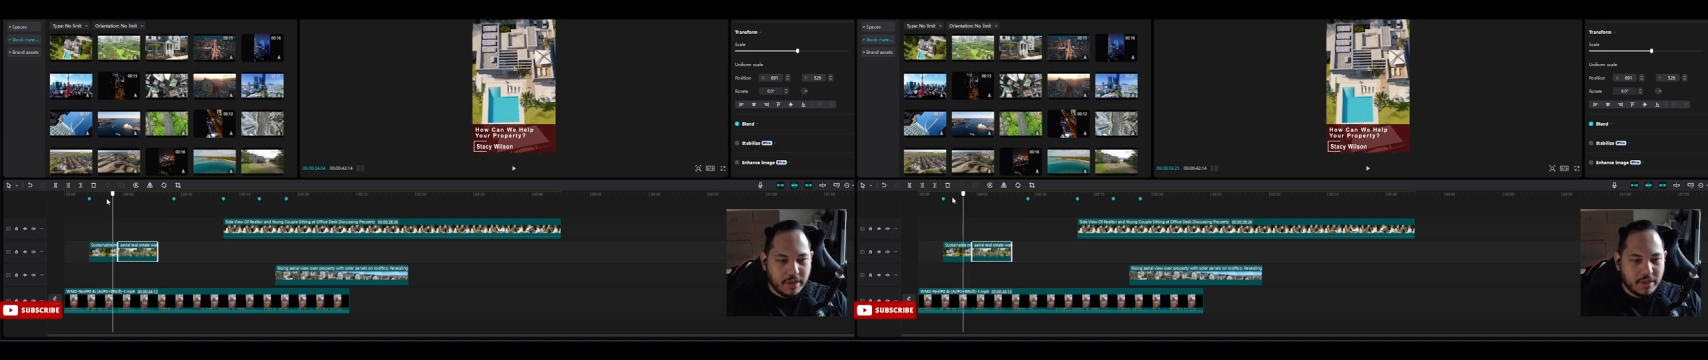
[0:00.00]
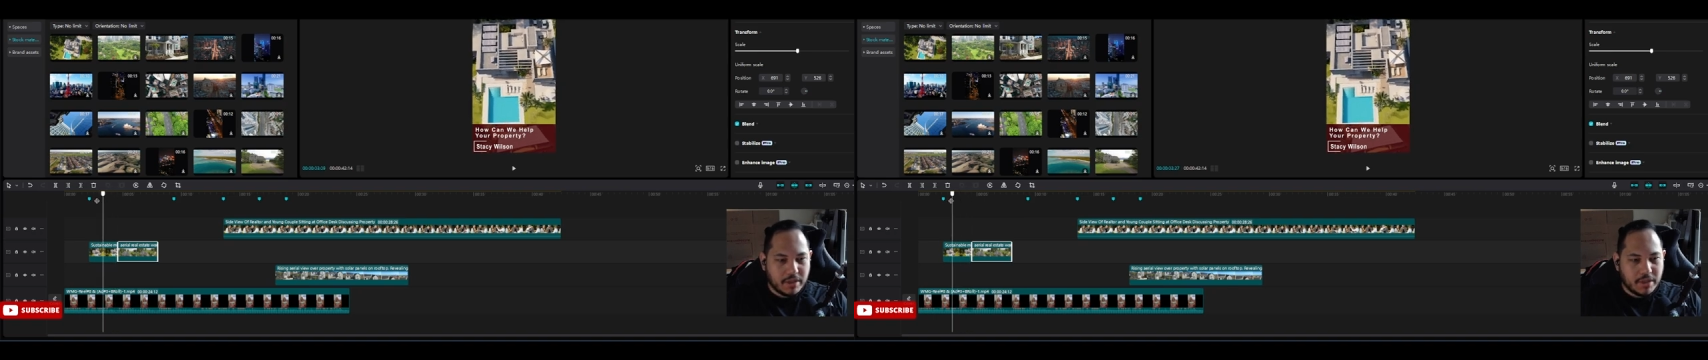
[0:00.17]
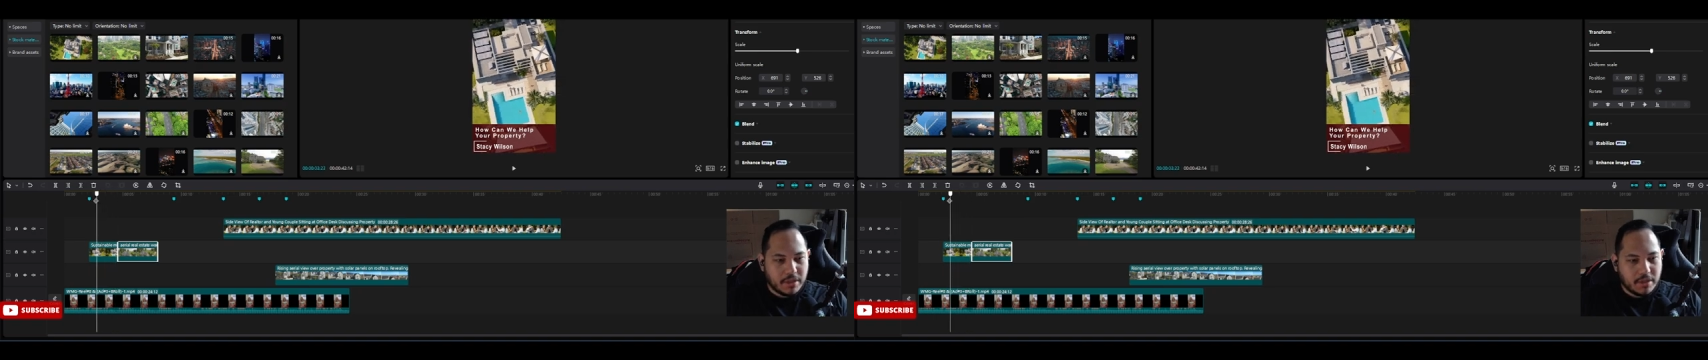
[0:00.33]
It's
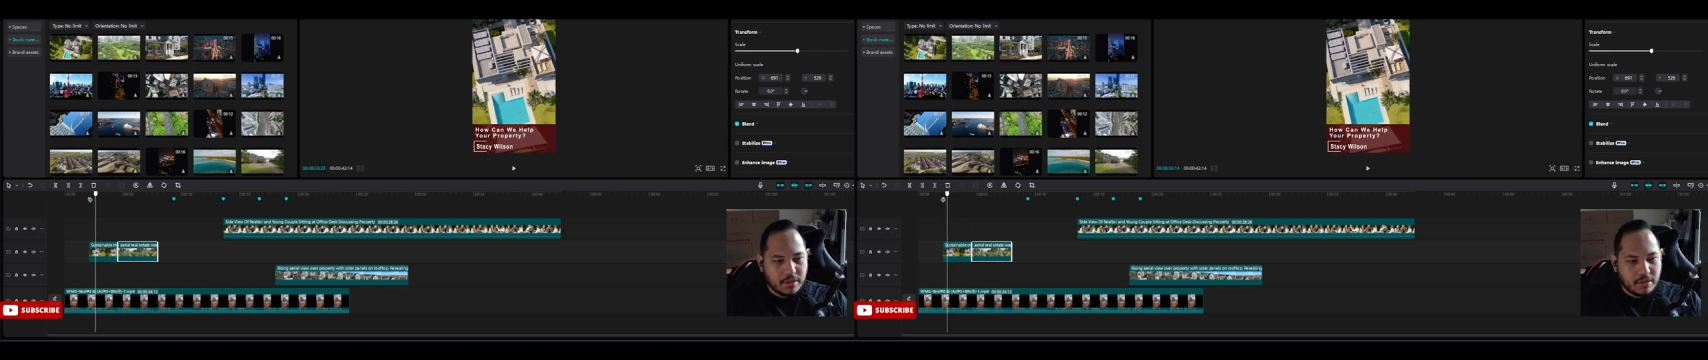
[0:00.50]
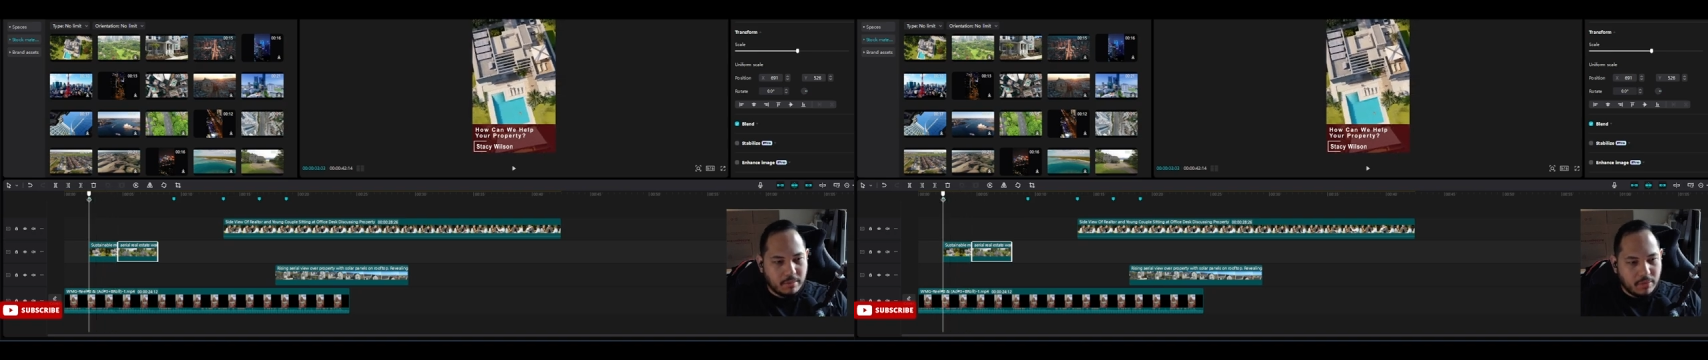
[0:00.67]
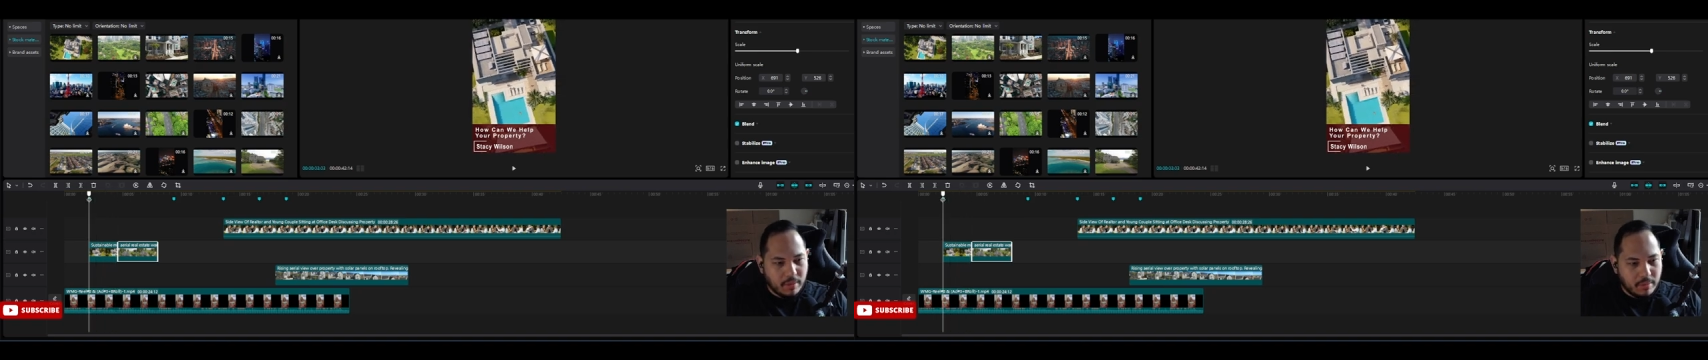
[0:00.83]
just
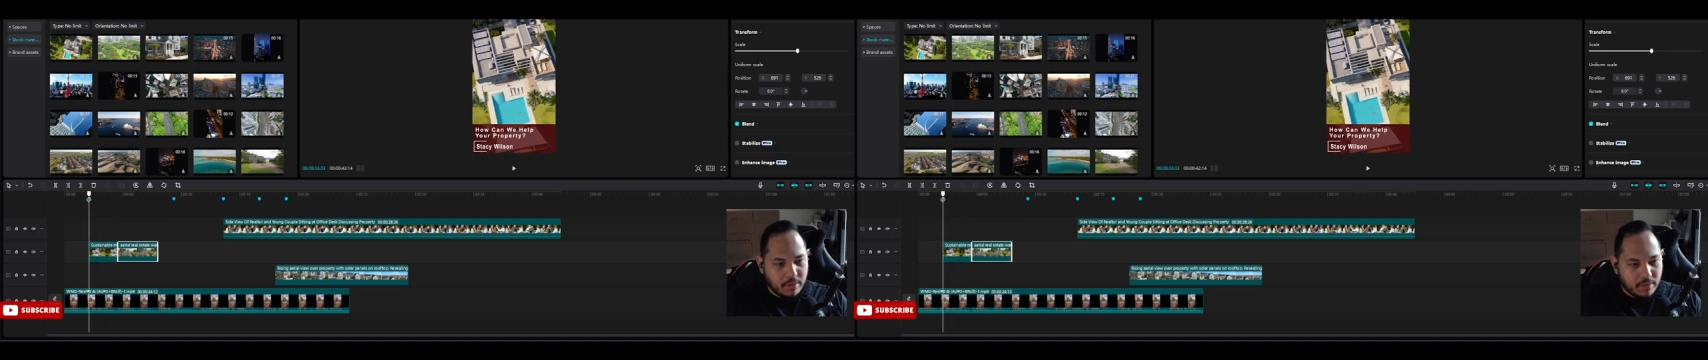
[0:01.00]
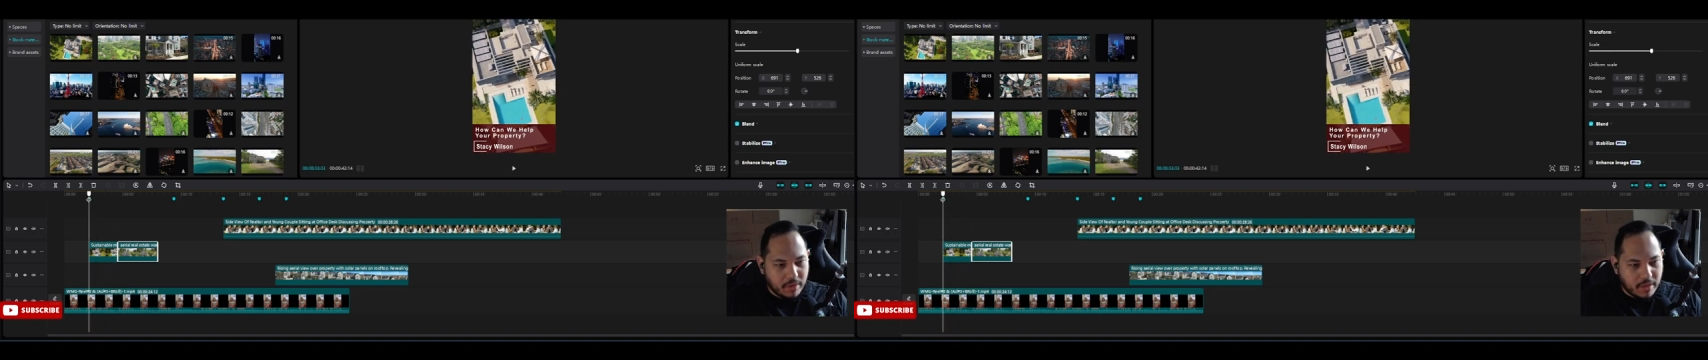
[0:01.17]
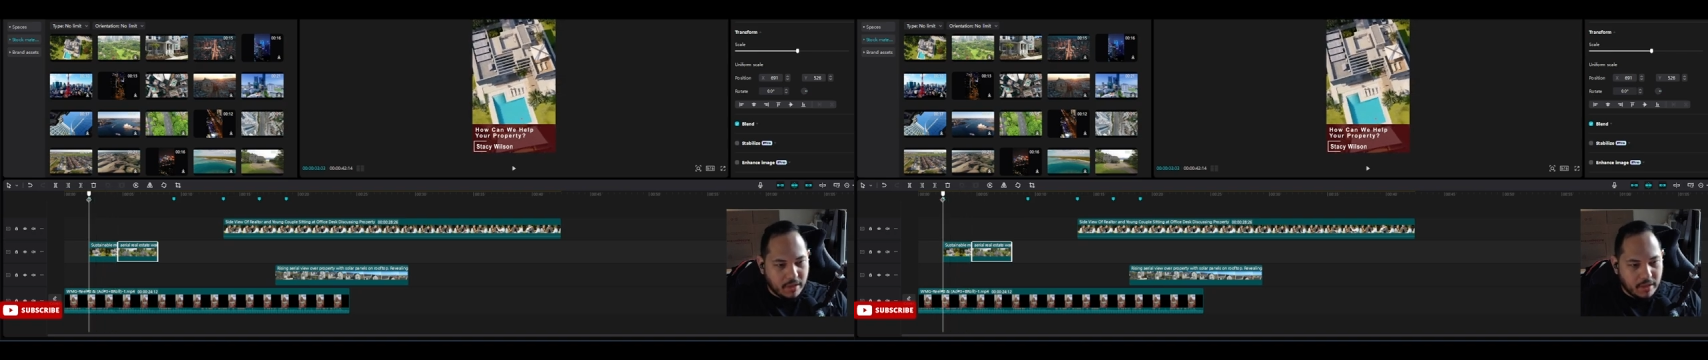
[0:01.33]
subliminal
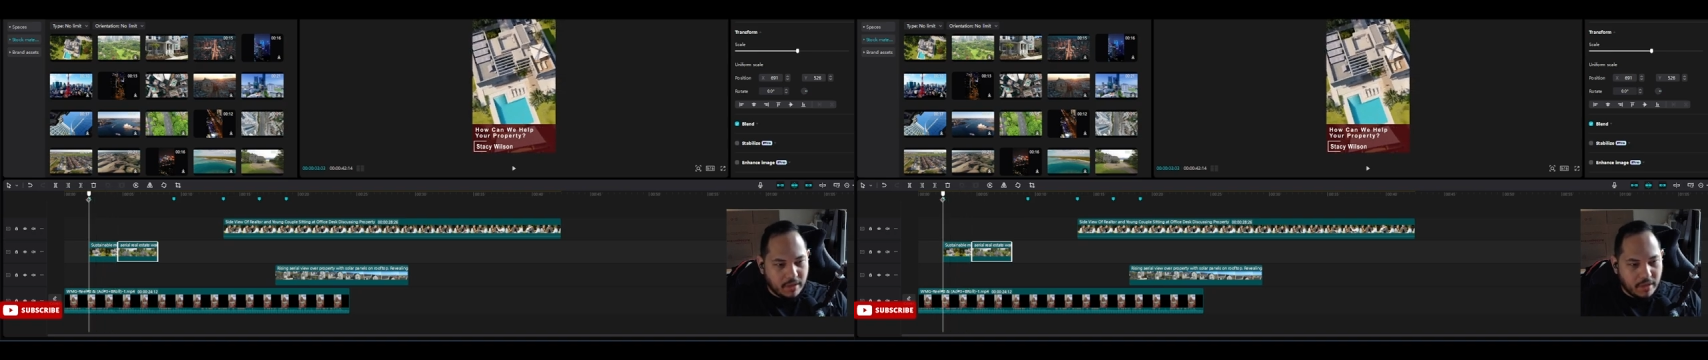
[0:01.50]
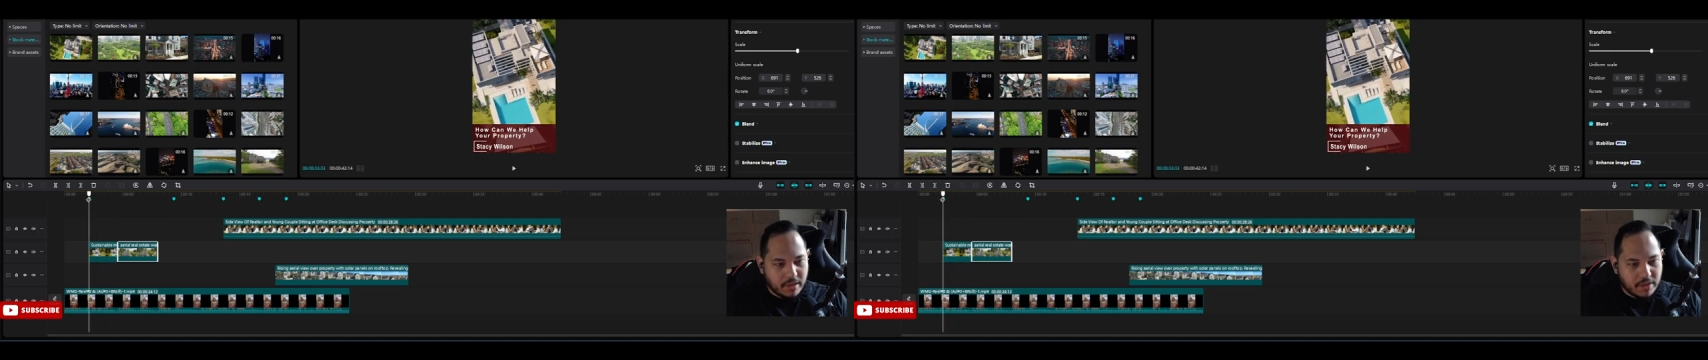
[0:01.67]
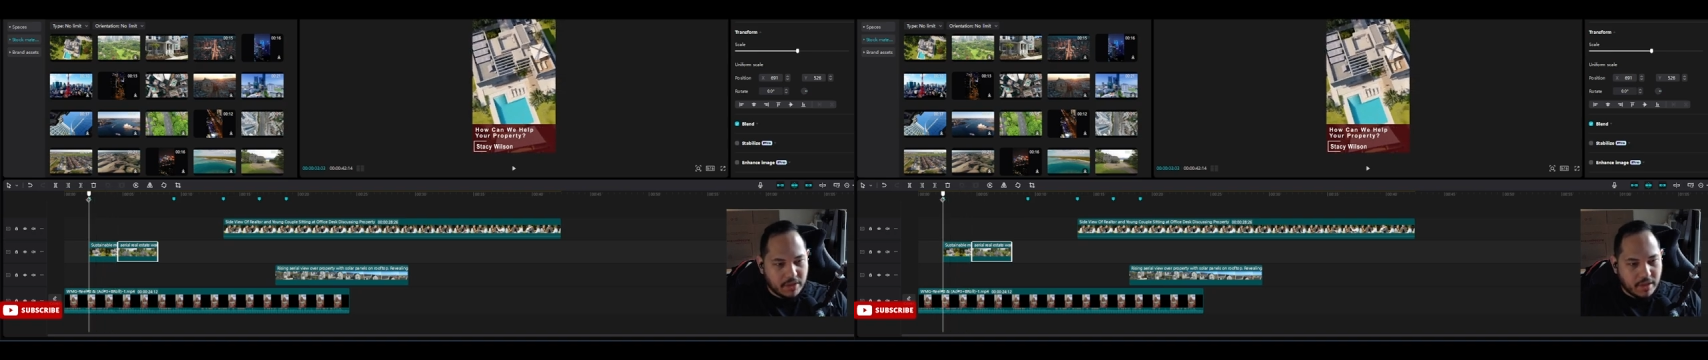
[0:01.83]
kind of
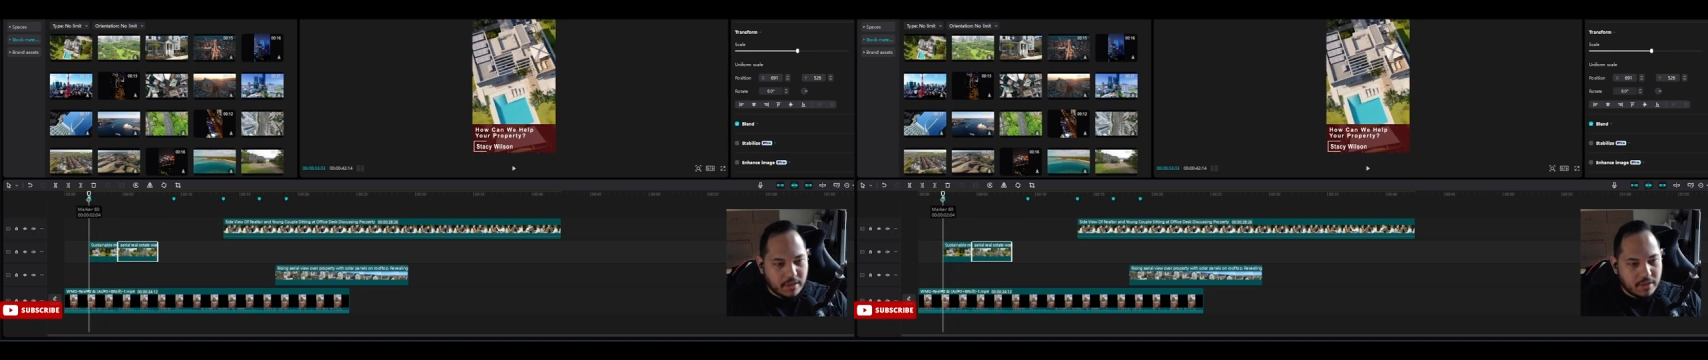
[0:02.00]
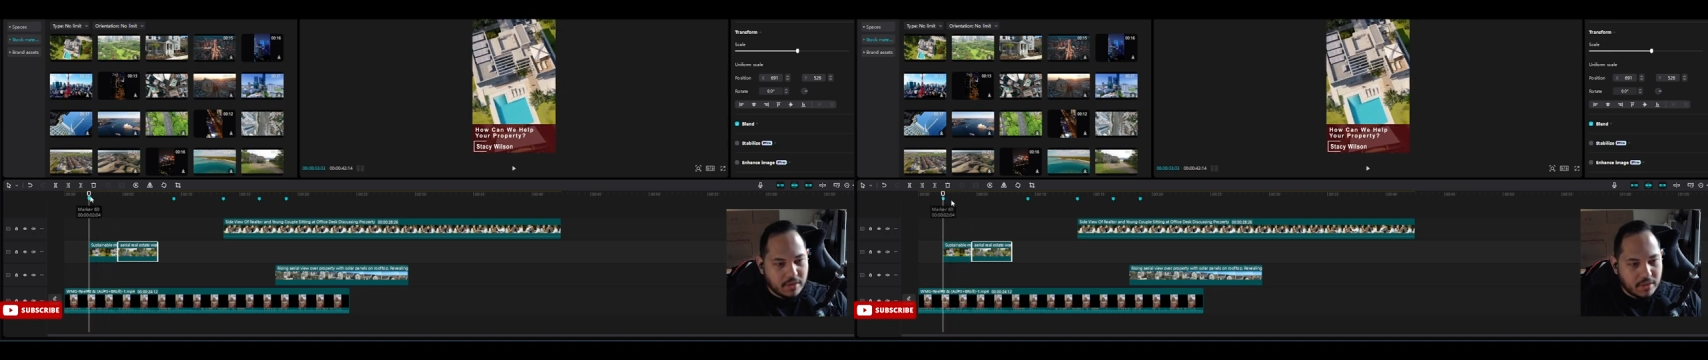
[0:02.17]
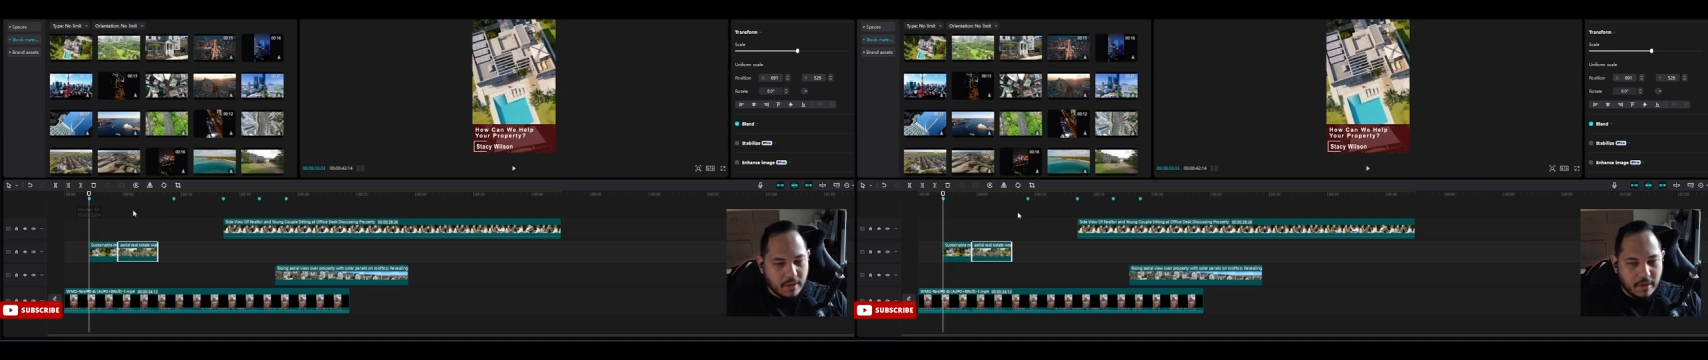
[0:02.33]
like shots.